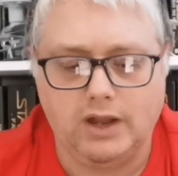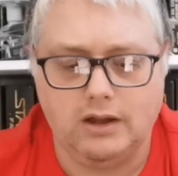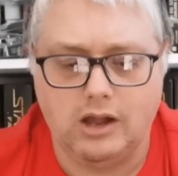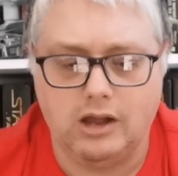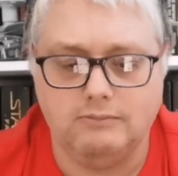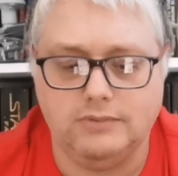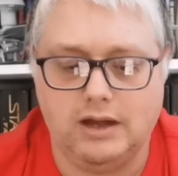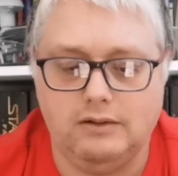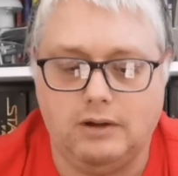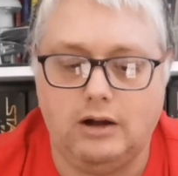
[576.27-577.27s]
I'm
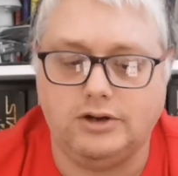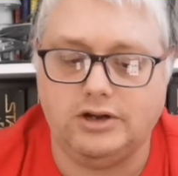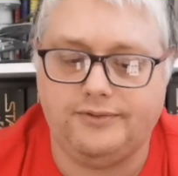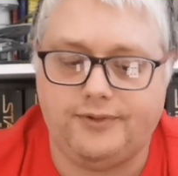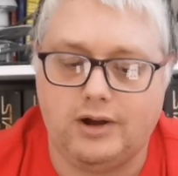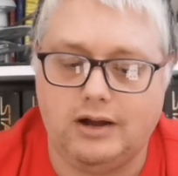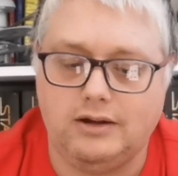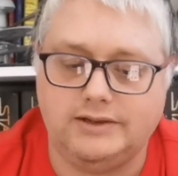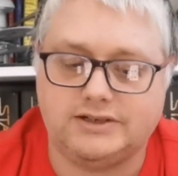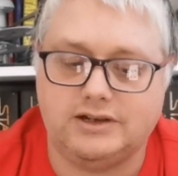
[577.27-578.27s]
going to find
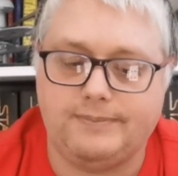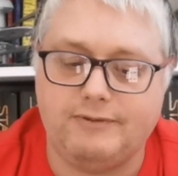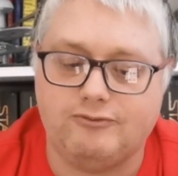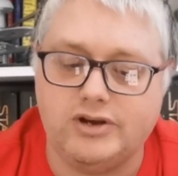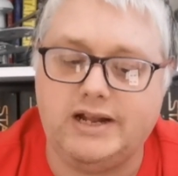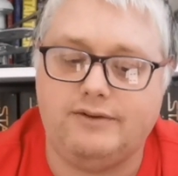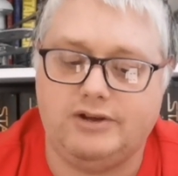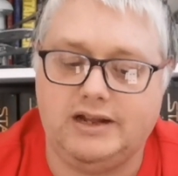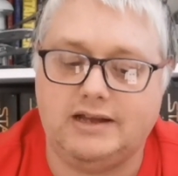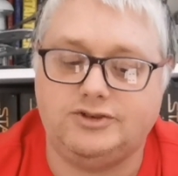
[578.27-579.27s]
out. It's going to be really,
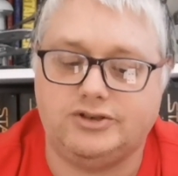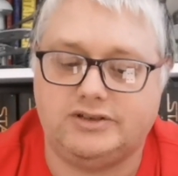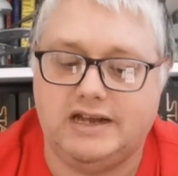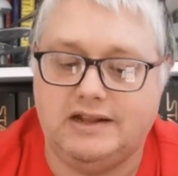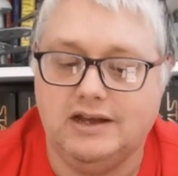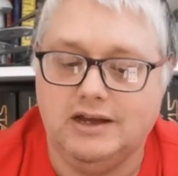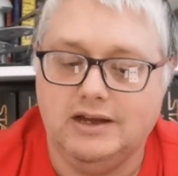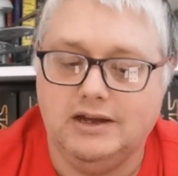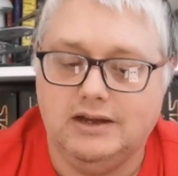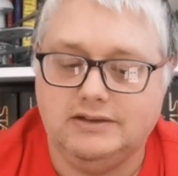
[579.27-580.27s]
really interesting
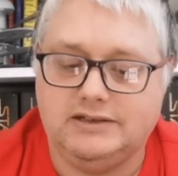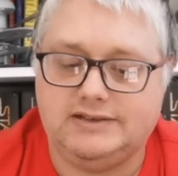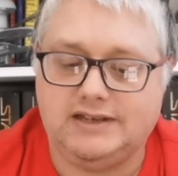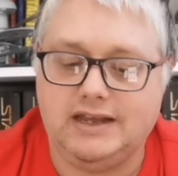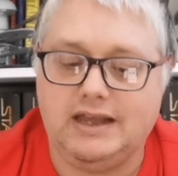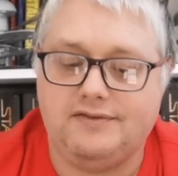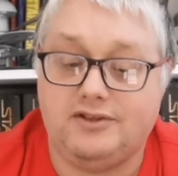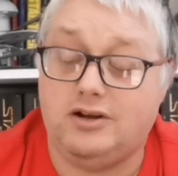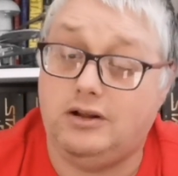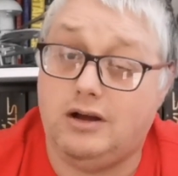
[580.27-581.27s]
to see if
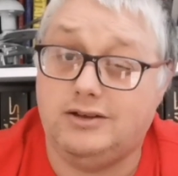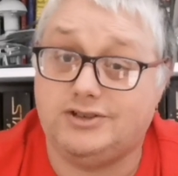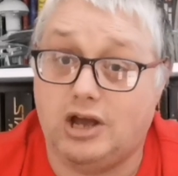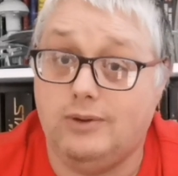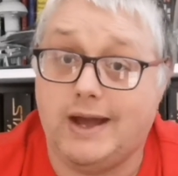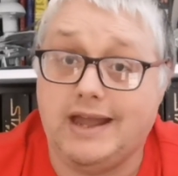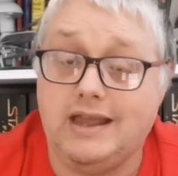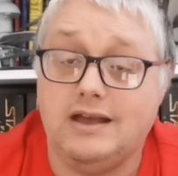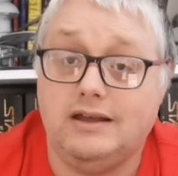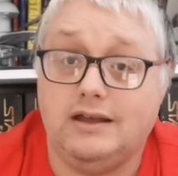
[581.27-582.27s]
the Class
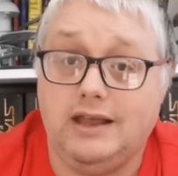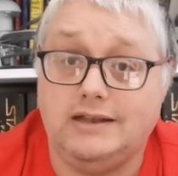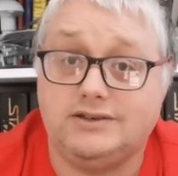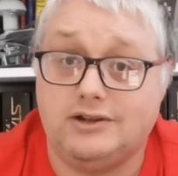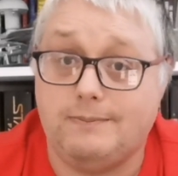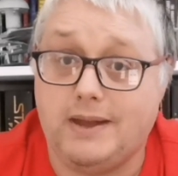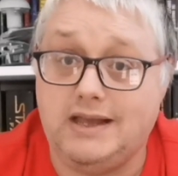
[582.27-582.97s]
08 is going to